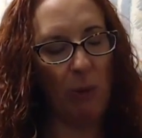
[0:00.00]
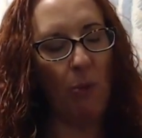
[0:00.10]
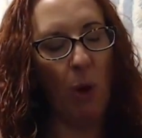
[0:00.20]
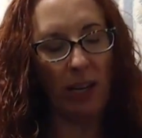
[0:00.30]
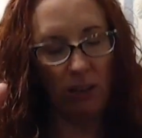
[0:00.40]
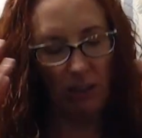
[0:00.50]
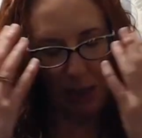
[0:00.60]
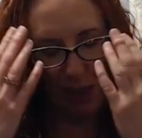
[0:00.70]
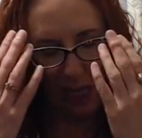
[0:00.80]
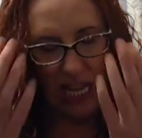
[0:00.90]
We want you to
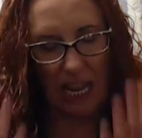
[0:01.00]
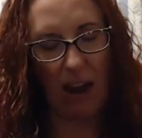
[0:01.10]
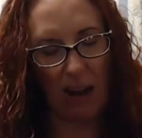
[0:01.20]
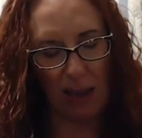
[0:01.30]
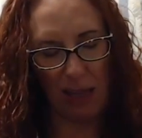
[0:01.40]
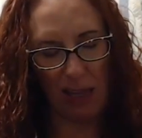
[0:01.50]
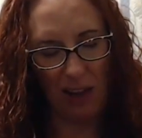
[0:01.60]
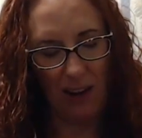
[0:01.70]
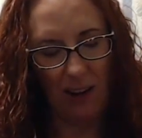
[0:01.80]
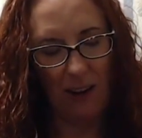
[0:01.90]
see us,
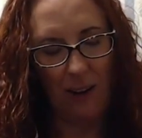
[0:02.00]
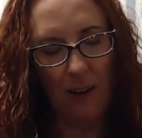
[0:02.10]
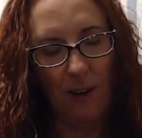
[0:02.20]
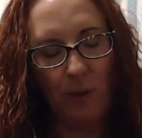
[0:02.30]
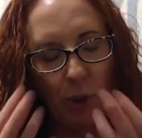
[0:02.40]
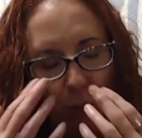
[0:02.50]
to